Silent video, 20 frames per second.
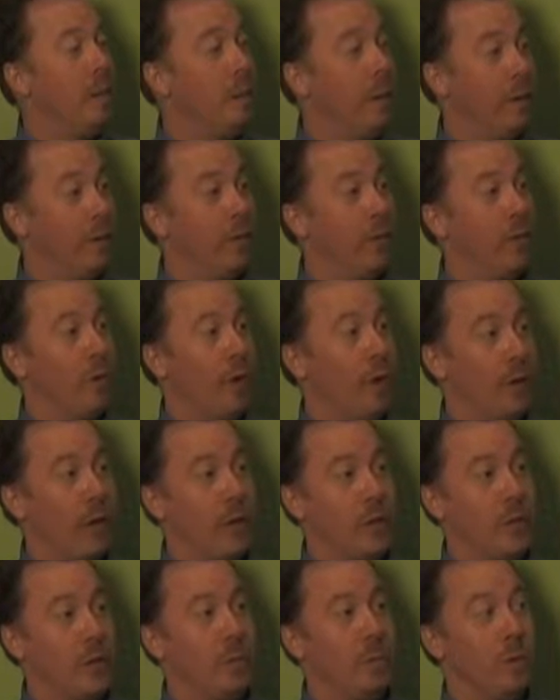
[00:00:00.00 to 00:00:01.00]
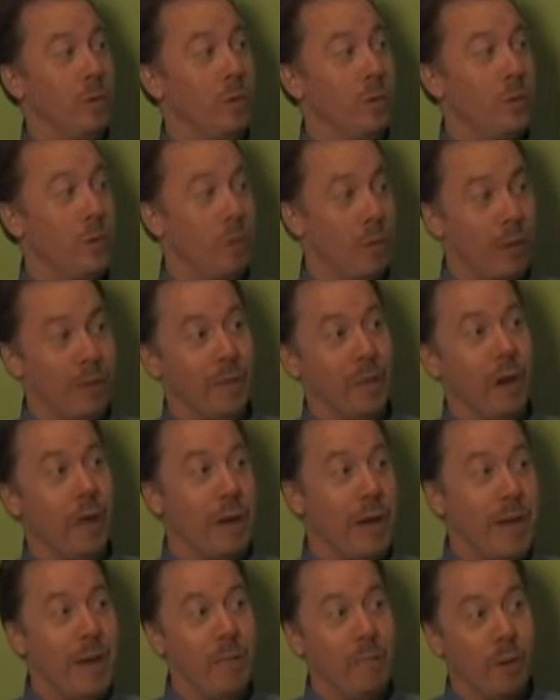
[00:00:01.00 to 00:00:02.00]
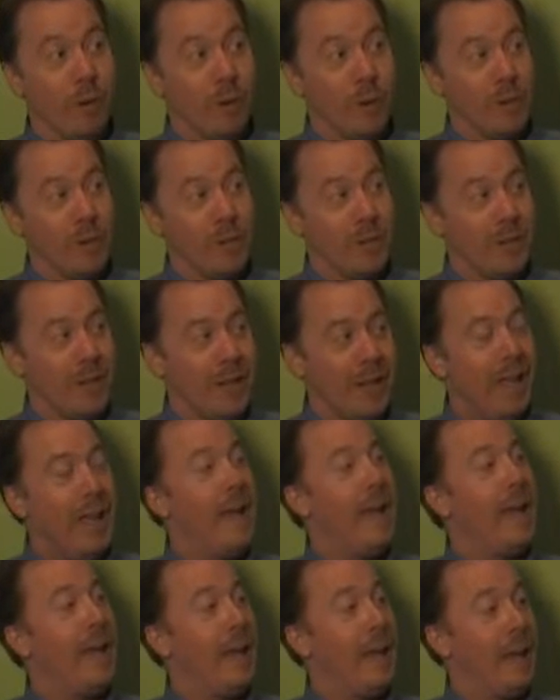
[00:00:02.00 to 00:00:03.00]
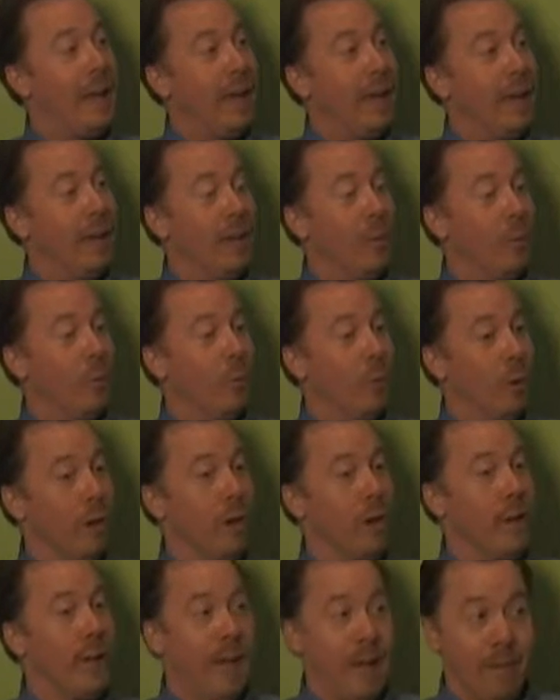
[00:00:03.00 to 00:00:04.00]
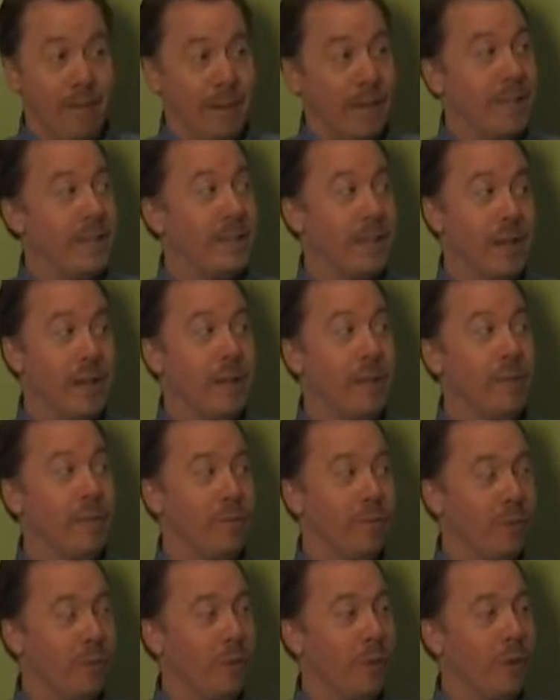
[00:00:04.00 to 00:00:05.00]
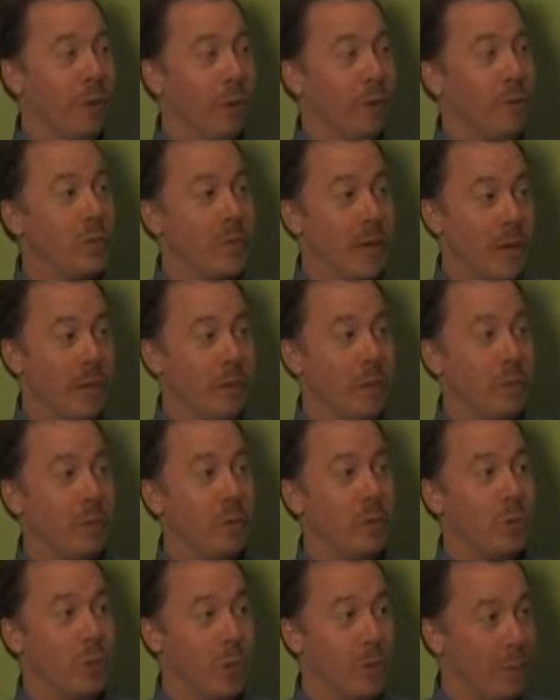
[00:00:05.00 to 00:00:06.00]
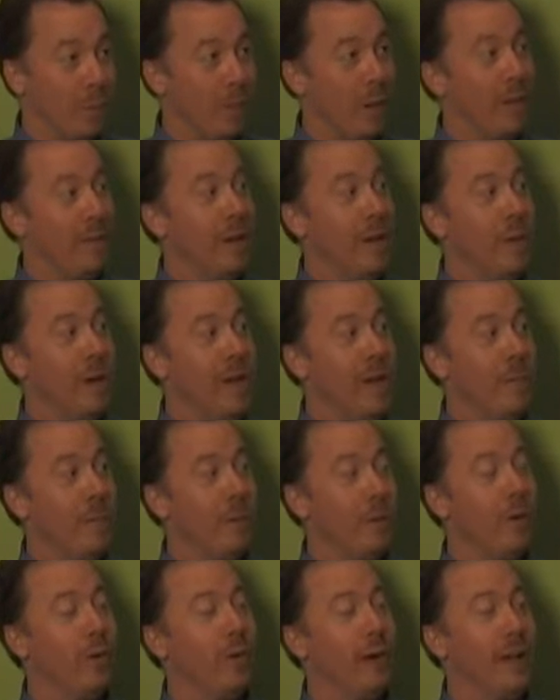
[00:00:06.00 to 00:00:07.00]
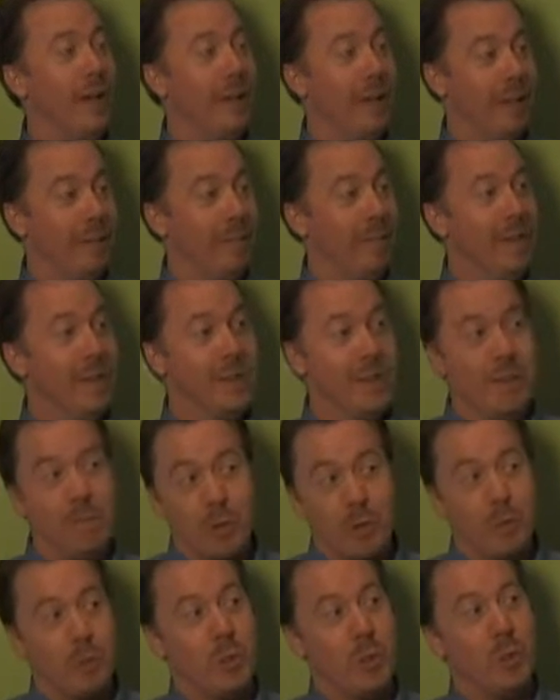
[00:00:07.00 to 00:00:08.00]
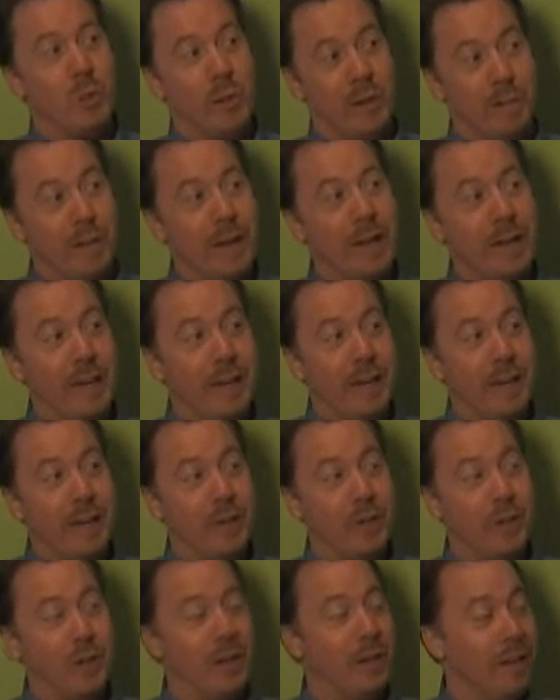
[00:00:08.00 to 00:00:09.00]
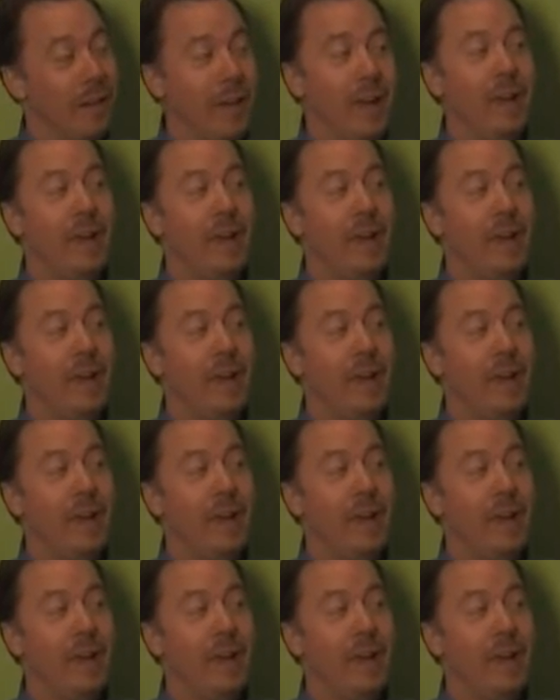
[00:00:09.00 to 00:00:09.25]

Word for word: but for our customers to bring their neighbors. Bring neighbor. And we're going to have an incentive for those customers who can bring their neighbor and convince them to switch over to MI Connection